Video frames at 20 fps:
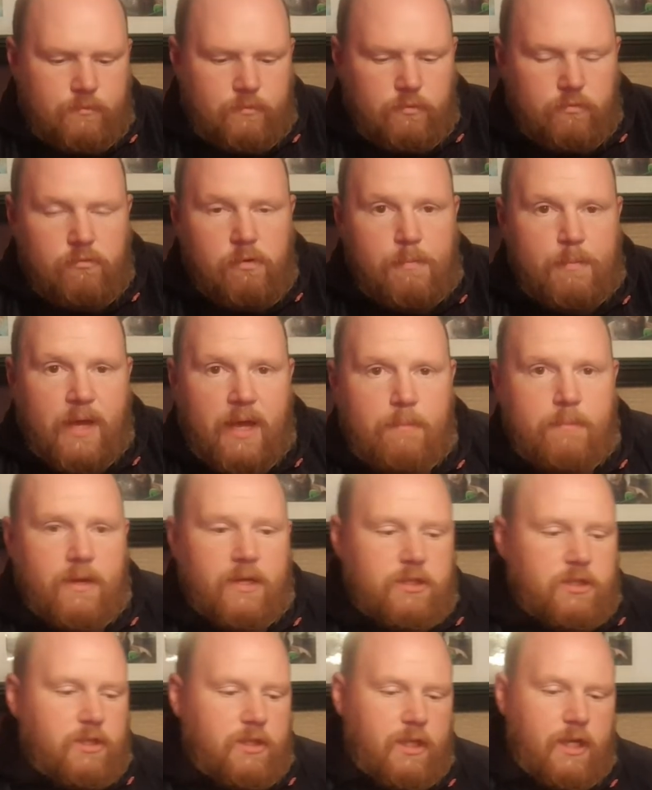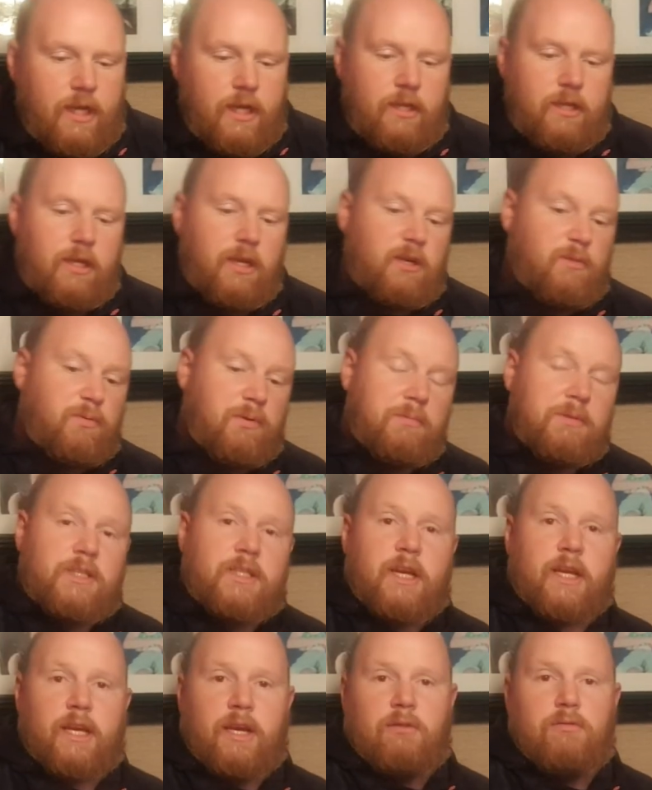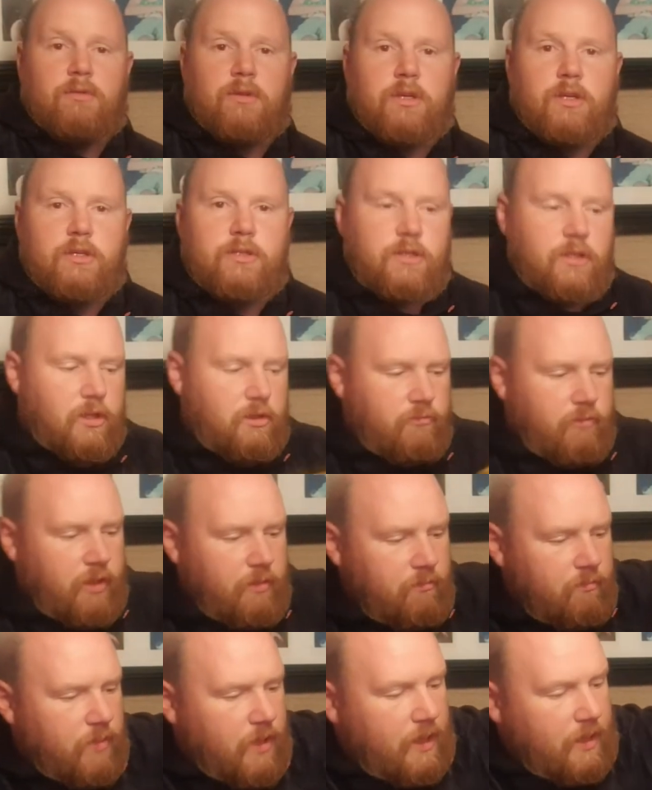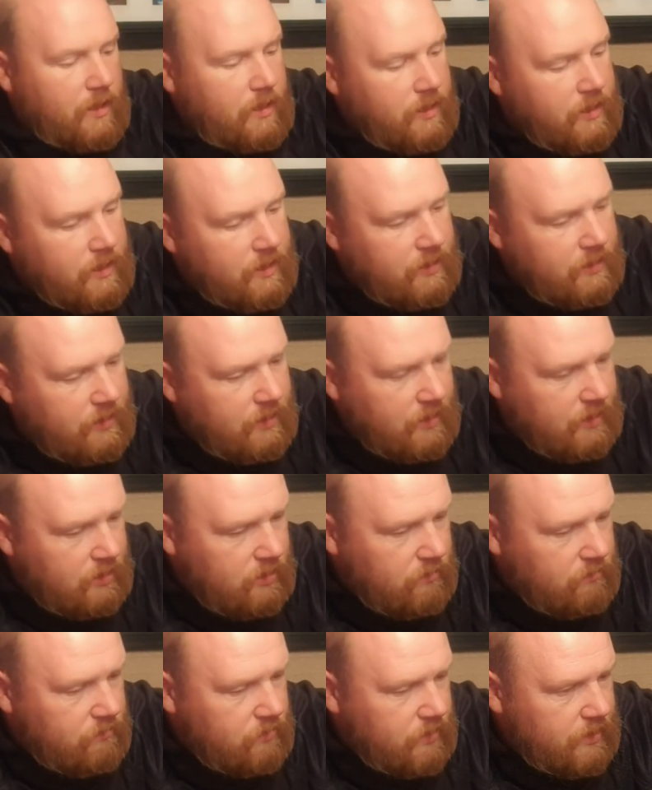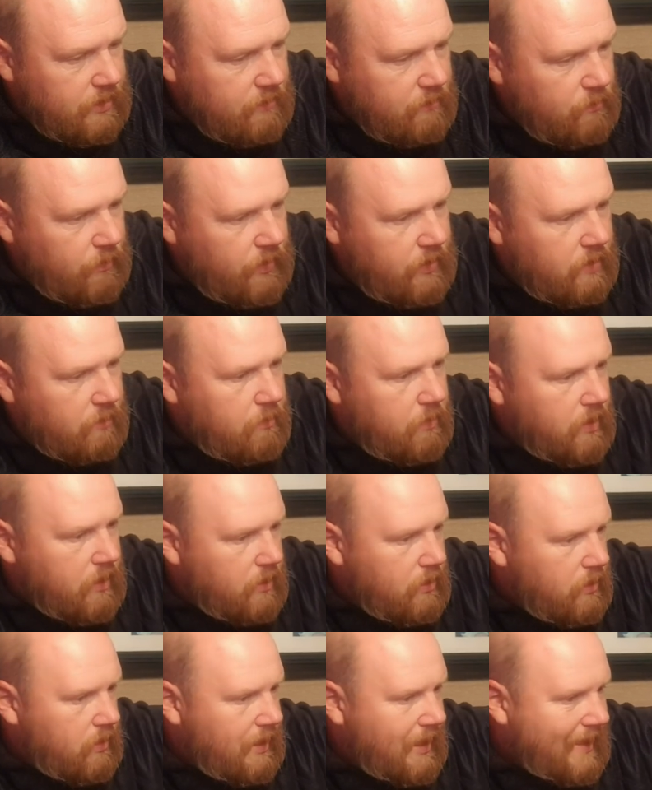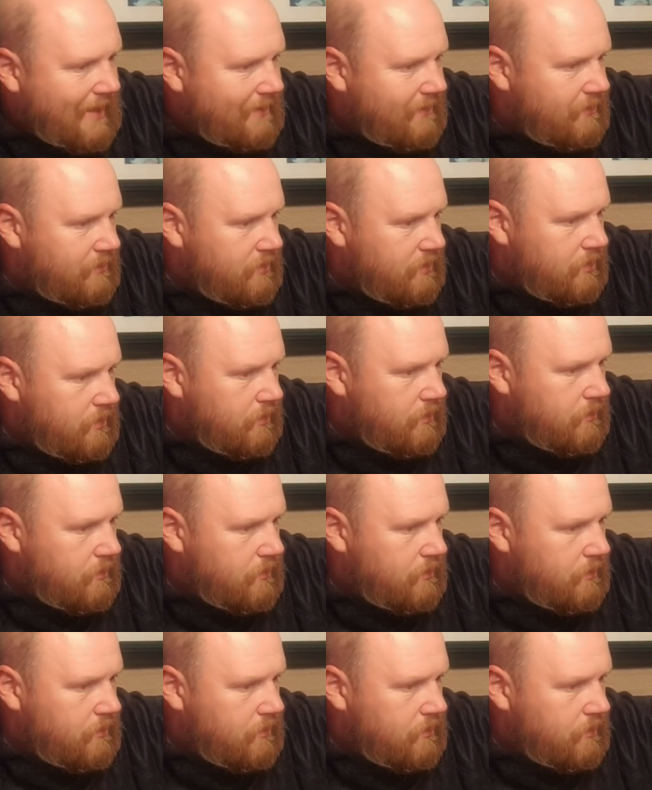repair patch in there. That could probably take out and go into the green bag. That comes in with the pillow and